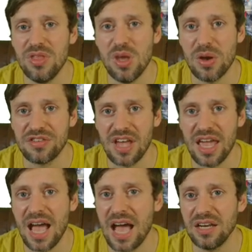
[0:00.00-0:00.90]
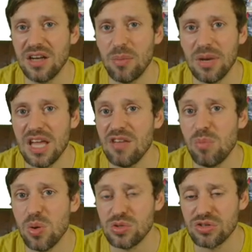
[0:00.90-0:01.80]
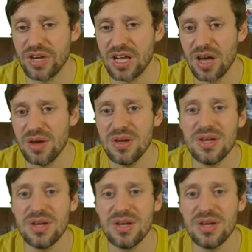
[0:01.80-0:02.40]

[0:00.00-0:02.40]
USA and I believe Puerto Rico.